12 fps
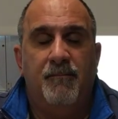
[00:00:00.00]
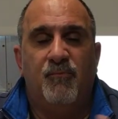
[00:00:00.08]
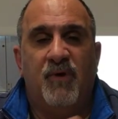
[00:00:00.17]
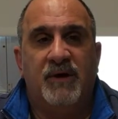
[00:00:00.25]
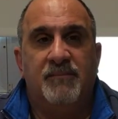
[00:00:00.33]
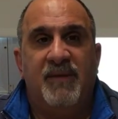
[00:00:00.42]

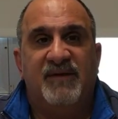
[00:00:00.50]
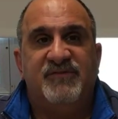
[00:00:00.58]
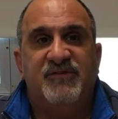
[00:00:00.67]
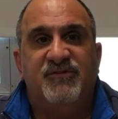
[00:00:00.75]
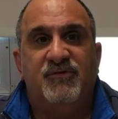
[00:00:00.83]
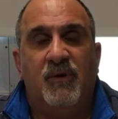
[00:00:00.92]
write a
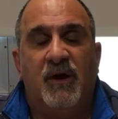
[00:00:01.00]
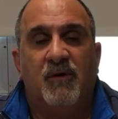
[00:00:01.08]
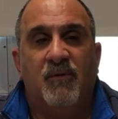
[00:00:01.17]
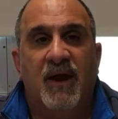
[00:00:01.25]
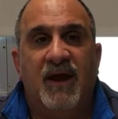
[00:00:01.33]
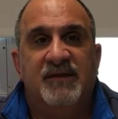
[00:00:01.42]
message to our
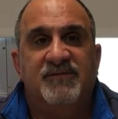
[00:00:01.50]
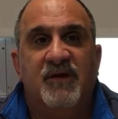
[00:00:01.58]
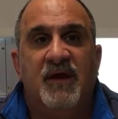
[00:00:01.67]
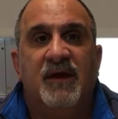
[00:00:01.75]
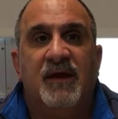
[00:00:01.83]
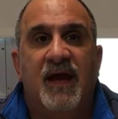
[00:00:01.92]
grads,
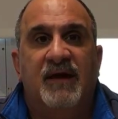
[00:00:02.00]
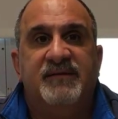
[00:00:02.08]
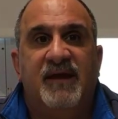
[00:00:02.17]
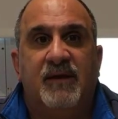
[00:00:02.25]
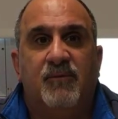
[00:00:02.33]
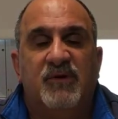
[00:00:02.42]

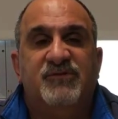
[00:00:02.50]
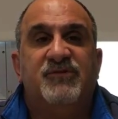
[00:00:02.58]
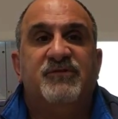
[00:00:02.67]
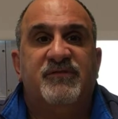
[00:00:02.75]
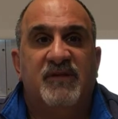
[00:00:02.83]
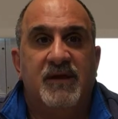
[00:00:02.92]
contact
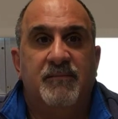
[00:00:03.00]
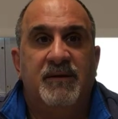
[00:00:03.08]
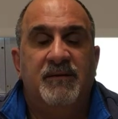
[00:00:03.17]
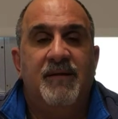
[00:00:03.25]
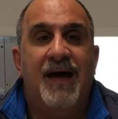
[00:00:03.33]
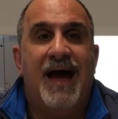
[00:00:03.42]
Richard
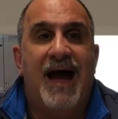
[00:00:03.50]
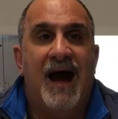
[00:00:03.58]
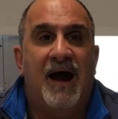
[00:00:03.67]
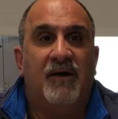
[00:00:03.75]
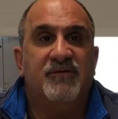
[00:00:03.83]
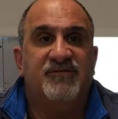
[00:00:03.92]
Slayman,
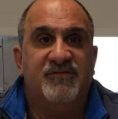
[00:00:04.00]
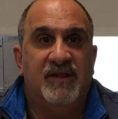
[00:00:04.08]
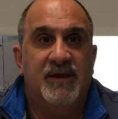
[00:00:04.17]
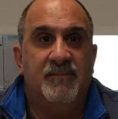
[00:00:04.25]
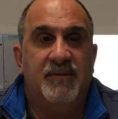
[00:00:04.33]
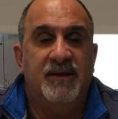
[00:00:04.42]
R.
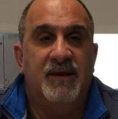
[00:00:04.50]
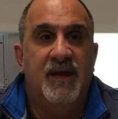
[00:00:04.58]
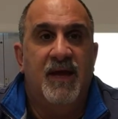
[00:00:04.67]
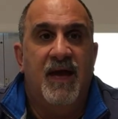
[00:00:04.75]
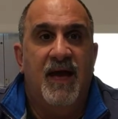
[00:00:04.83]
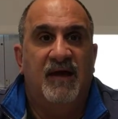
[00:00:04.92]
Slayman,
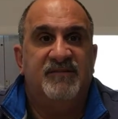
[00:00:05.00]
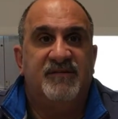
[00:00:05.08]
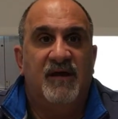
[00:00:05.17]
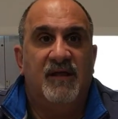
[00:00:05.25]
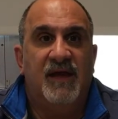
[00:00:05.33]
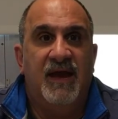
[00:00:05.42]

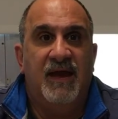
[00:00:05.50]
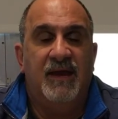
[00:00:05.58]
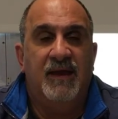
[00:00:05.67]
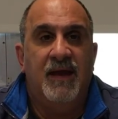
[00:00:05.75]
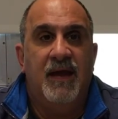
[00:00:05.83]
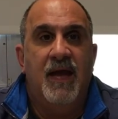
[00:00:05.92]

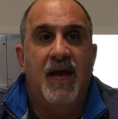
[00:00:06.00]
S-L-A-M-A-I-N